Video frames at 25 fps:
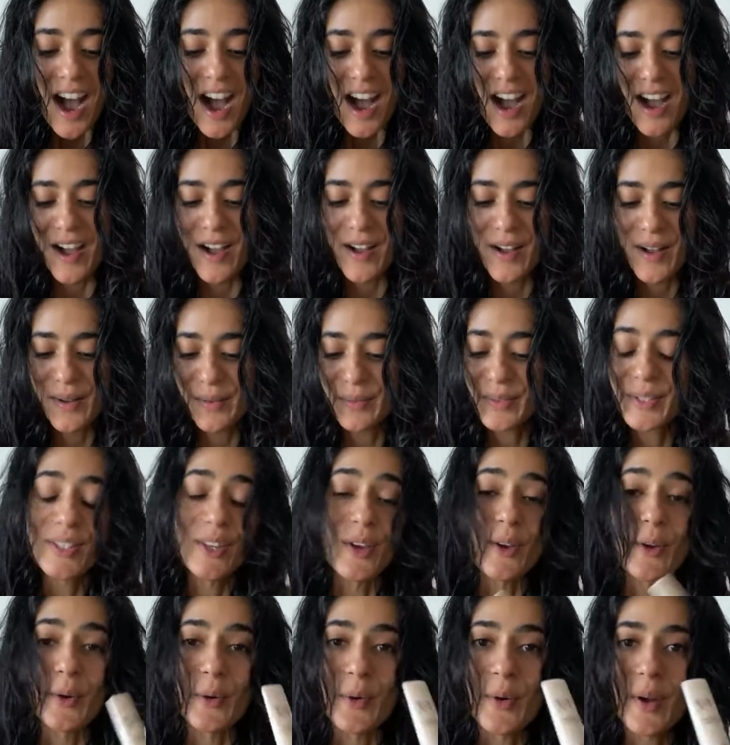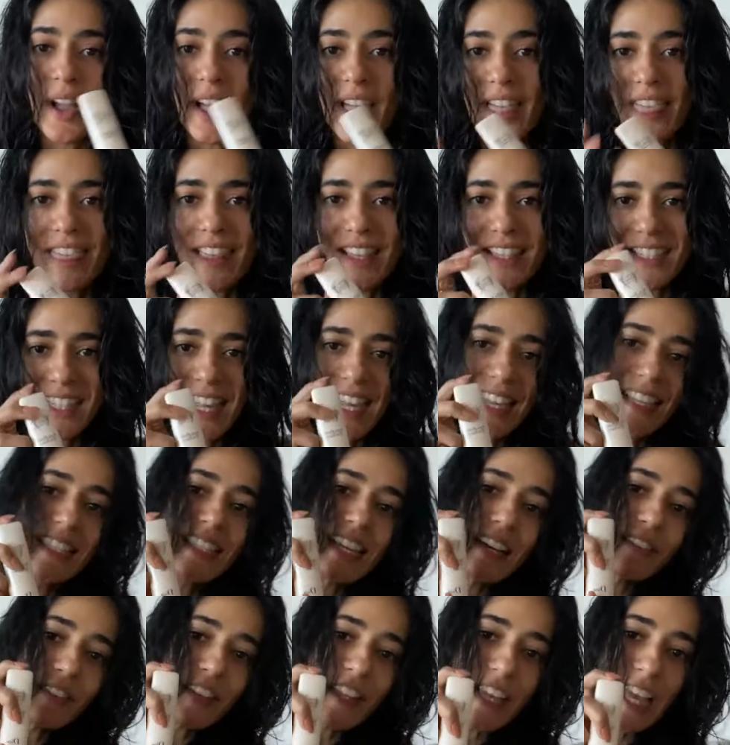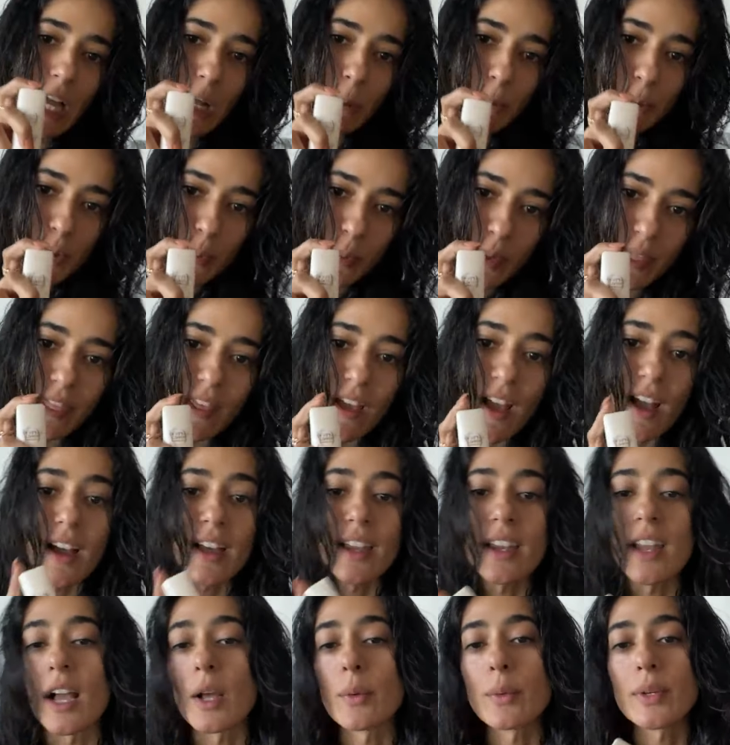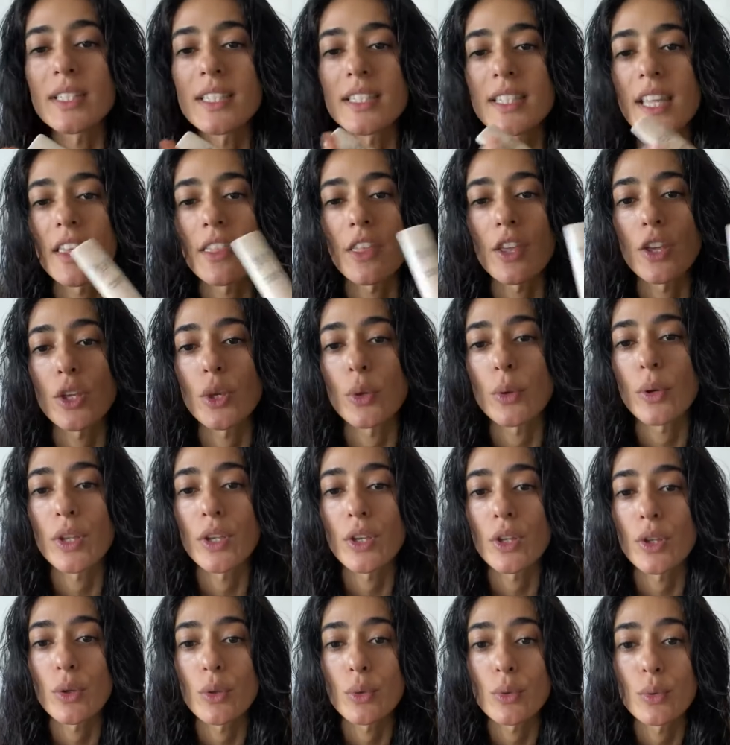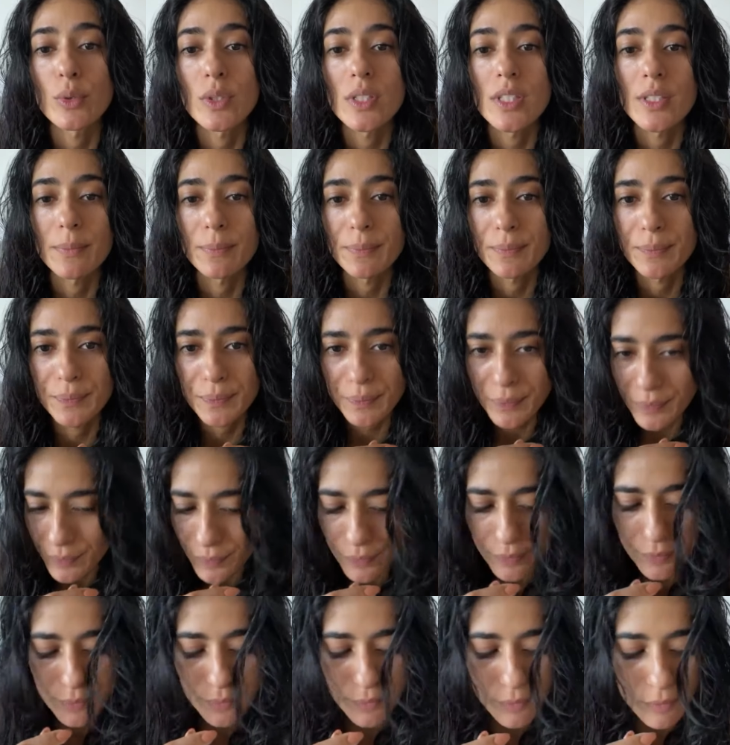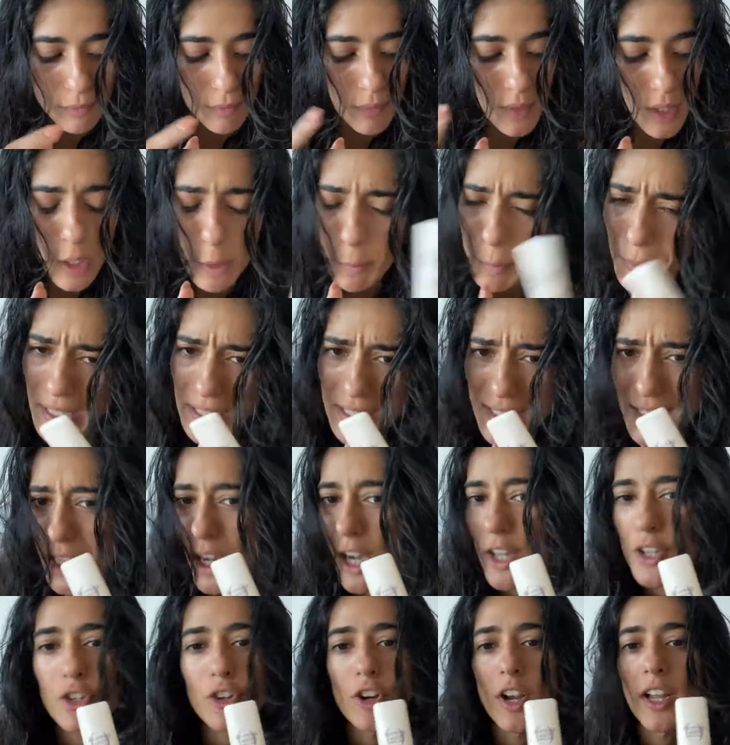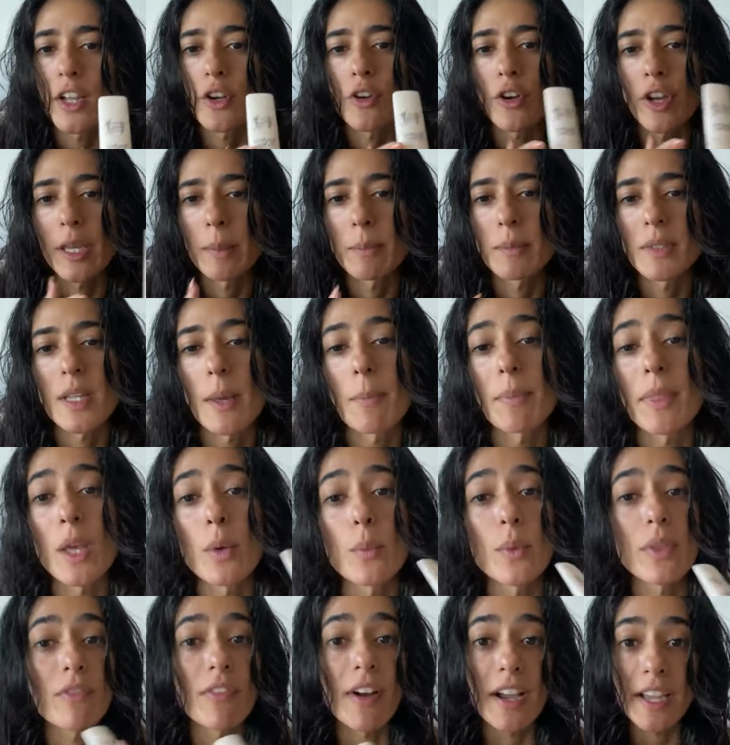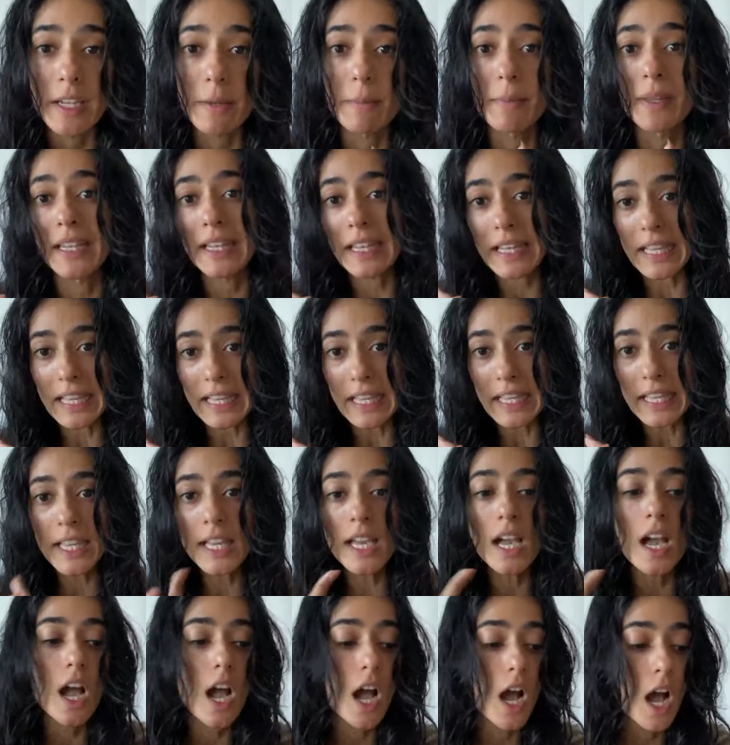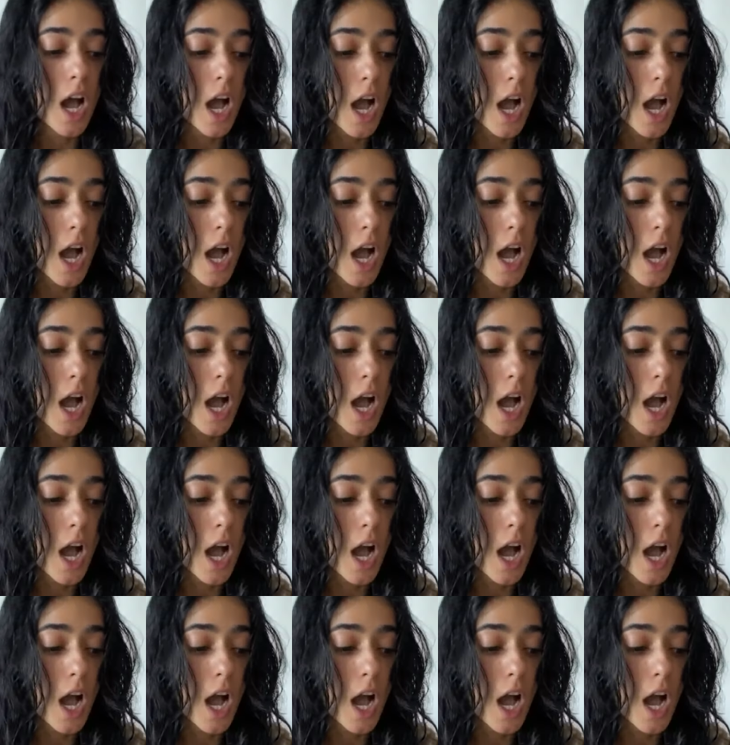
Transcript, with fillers: Uh, so this has definitely helped with that. I would say that you can use a basic under eye cream, something with vitamin E.